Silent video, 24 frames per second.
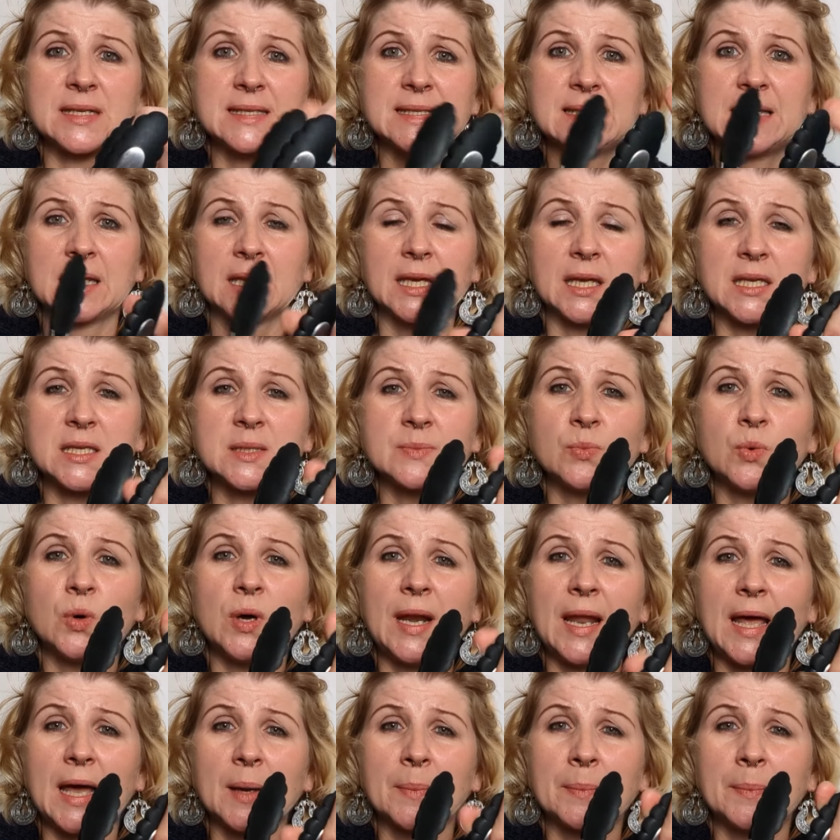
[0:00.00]
silicone, it's more
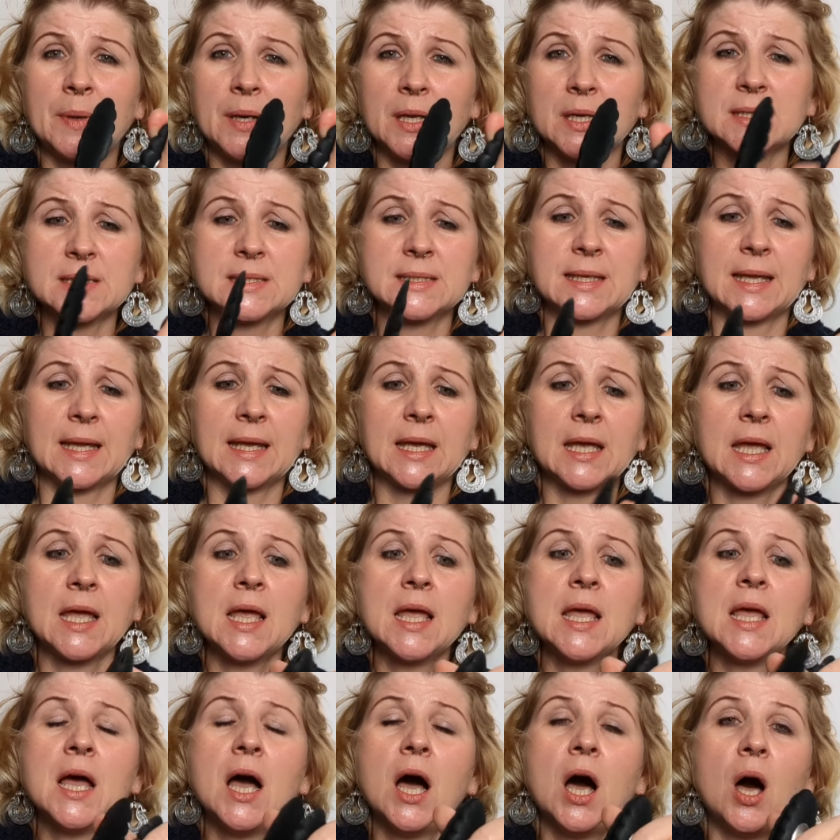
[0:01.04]
like plastic.
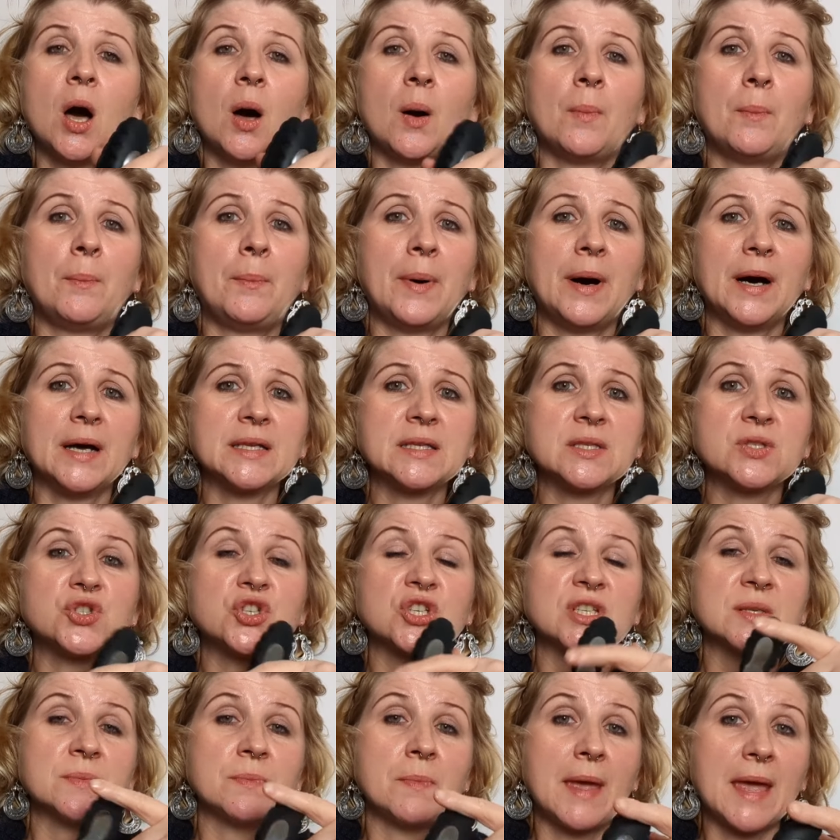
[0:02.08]
But
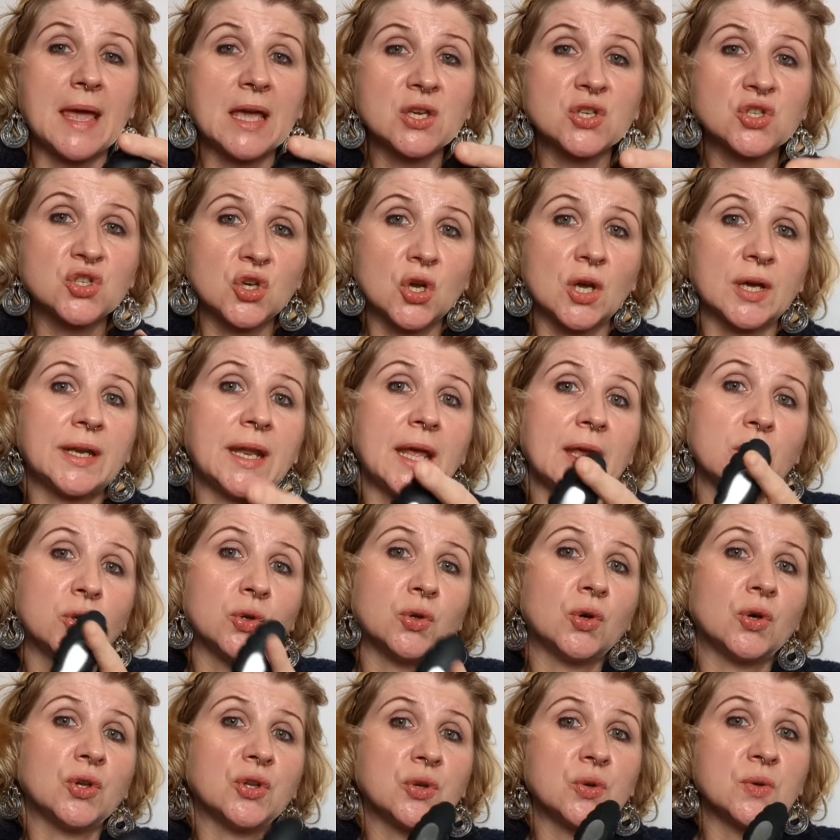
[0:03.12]
just make sure that you
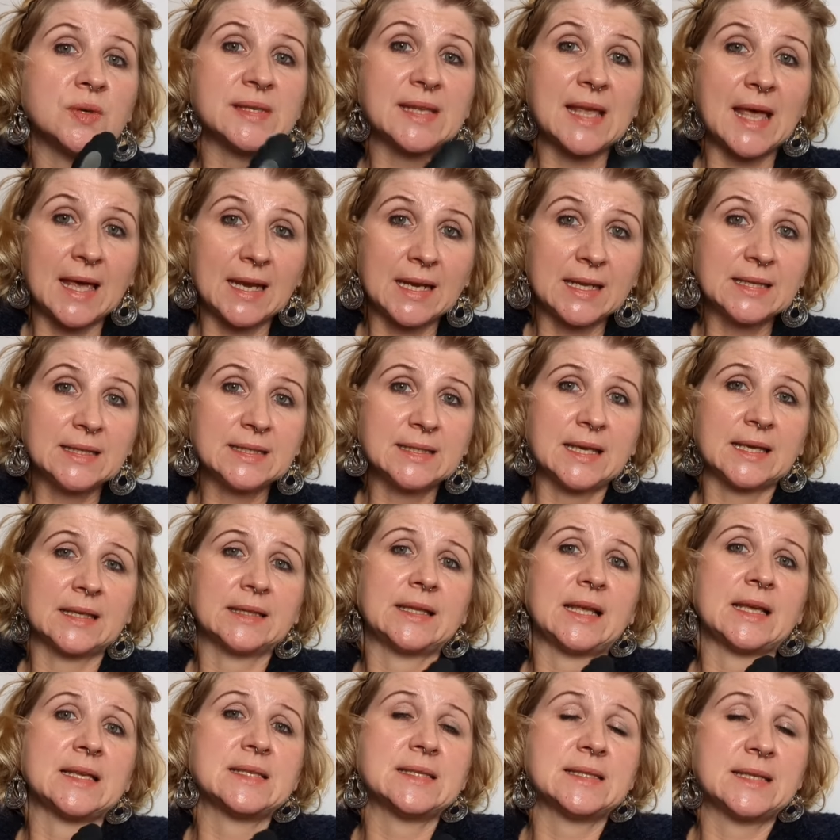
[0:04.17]
don't use anything
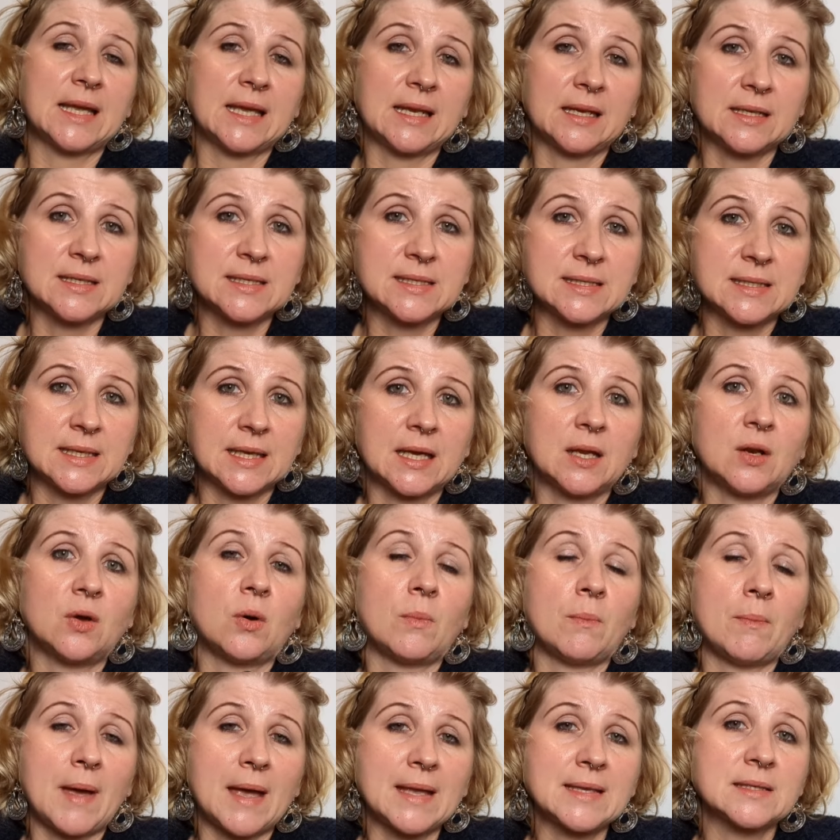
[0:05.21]
that's stainless steel or
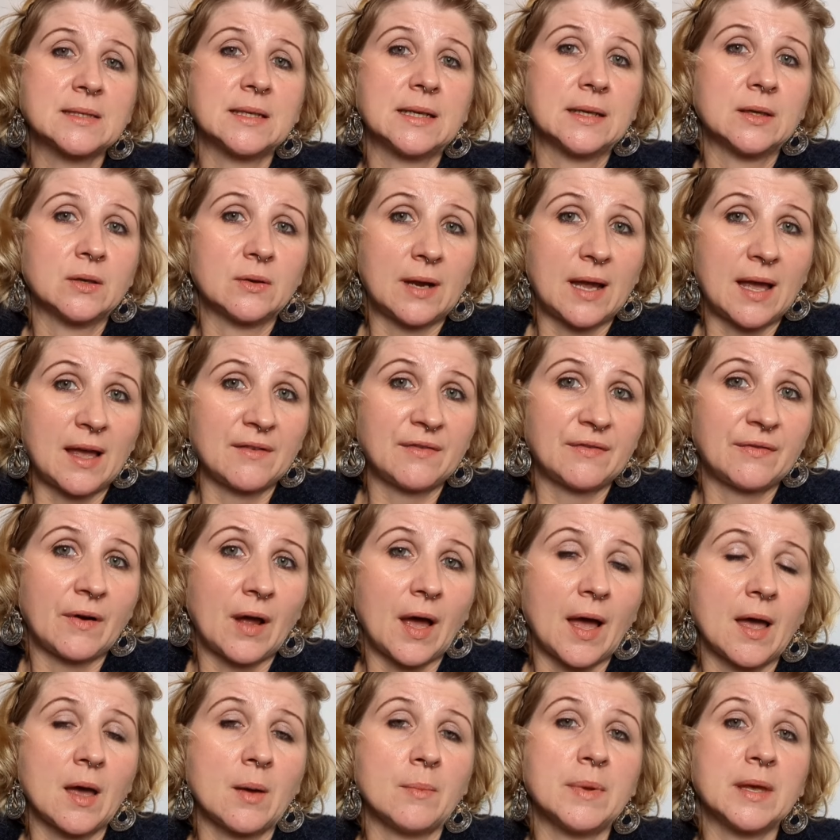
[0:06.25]
metal in your air
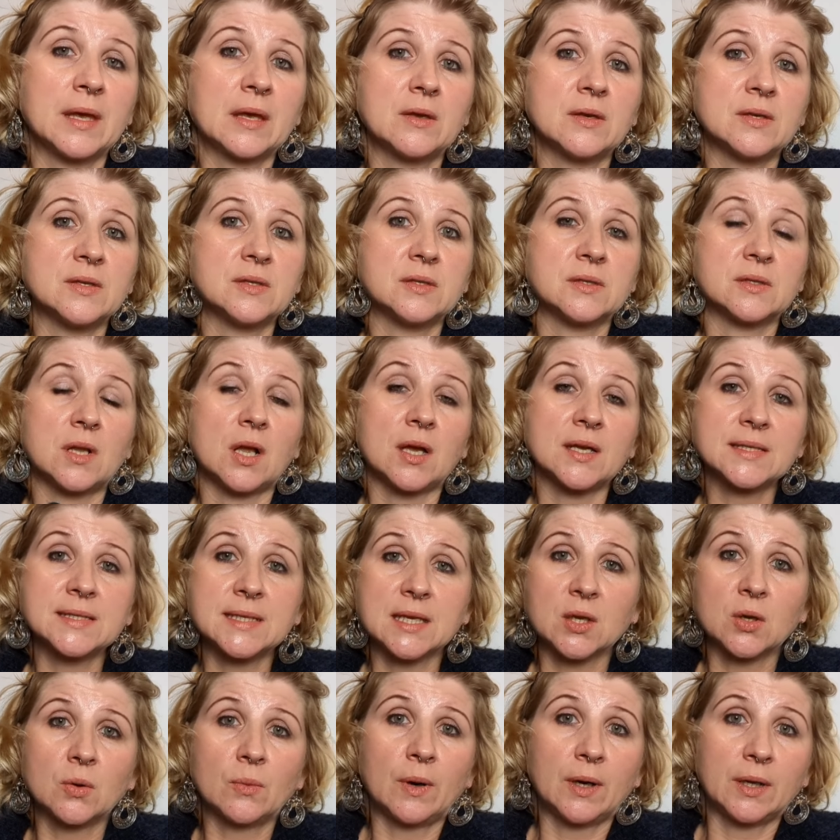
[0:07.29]
fryer, because last
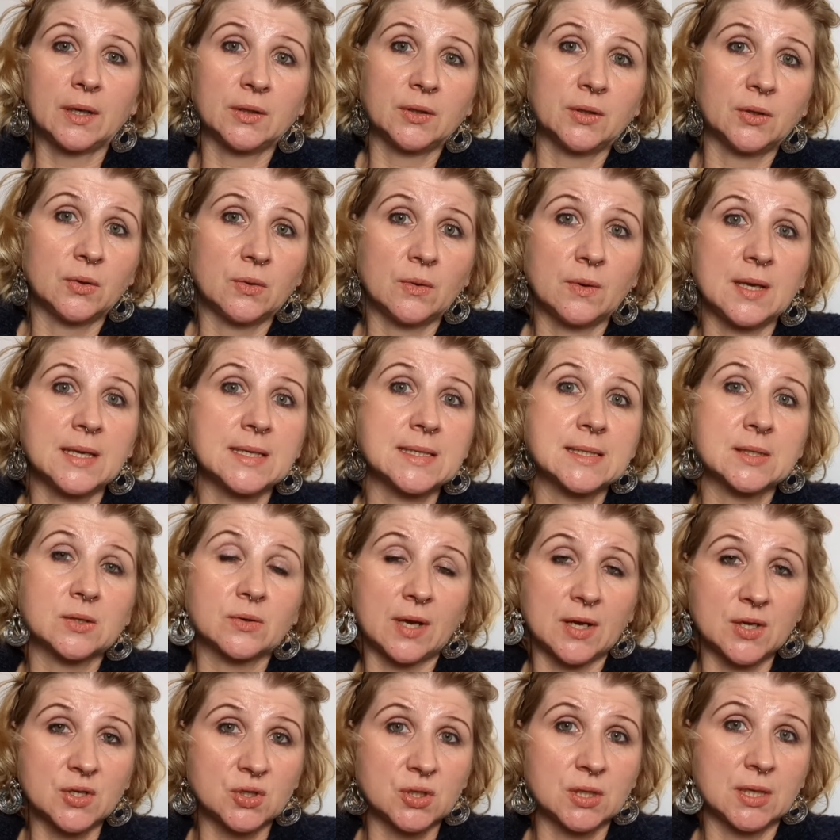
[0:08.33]
thing you want to do is
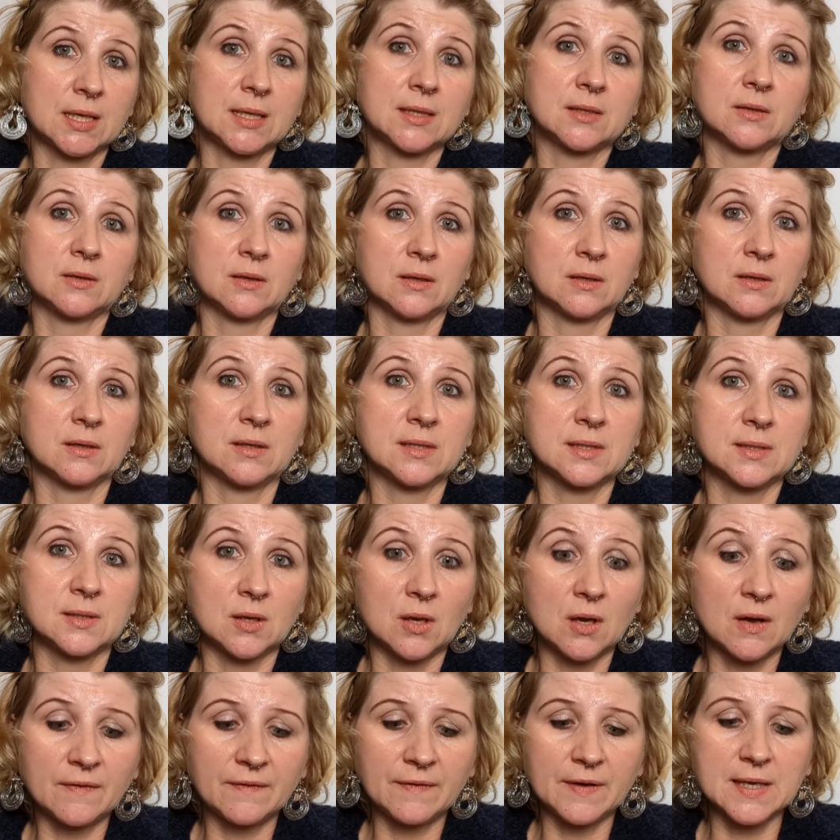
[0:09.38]
scratch the internal
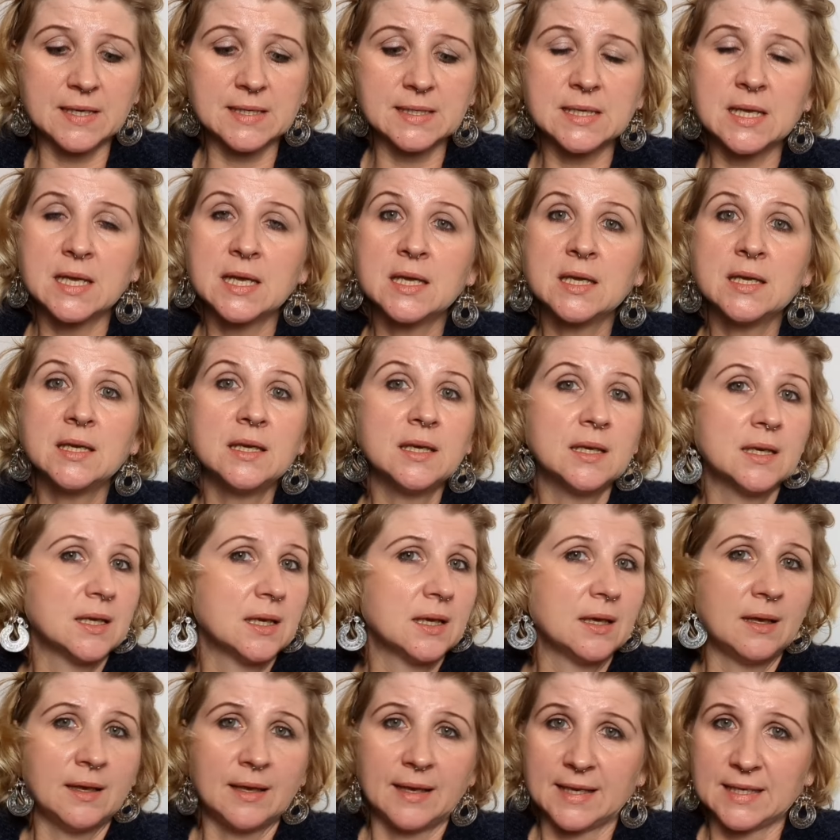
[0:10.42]
surface.
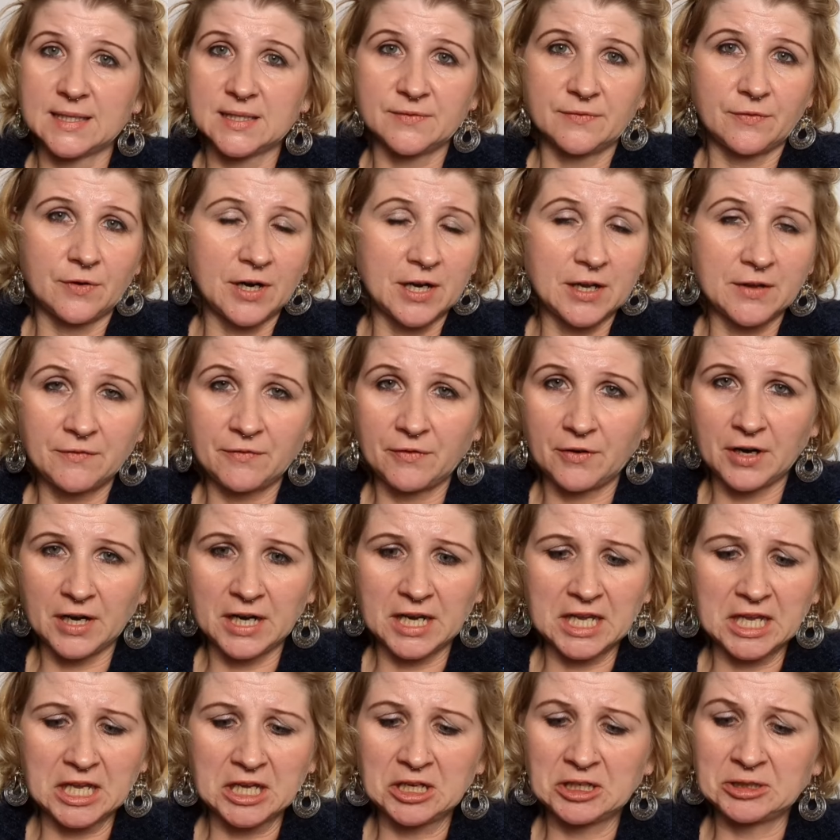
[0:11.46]
It's very,
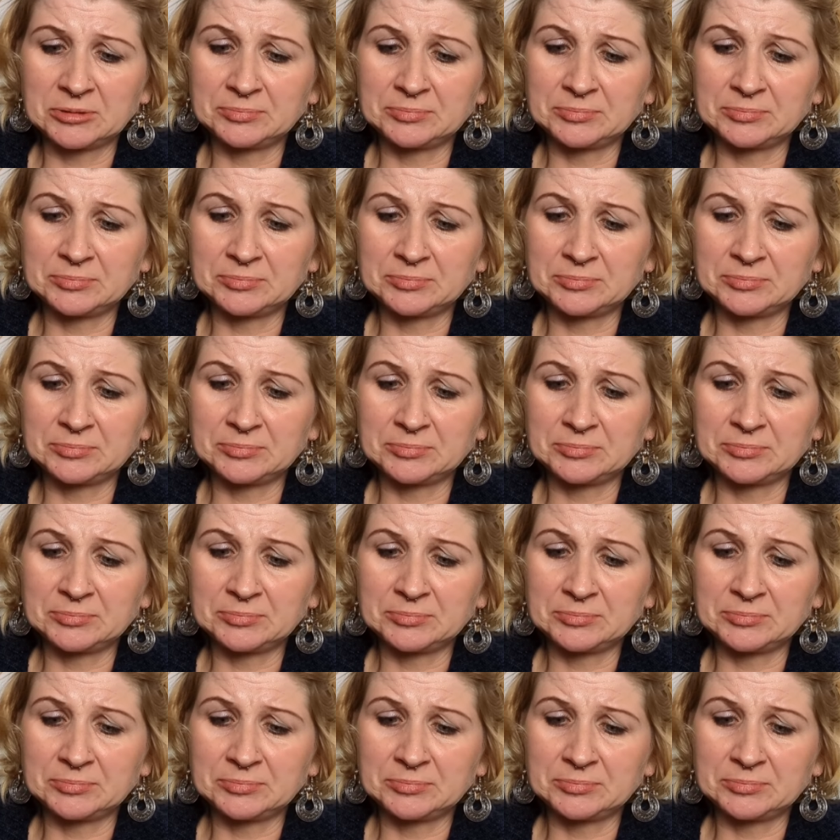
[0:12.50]
very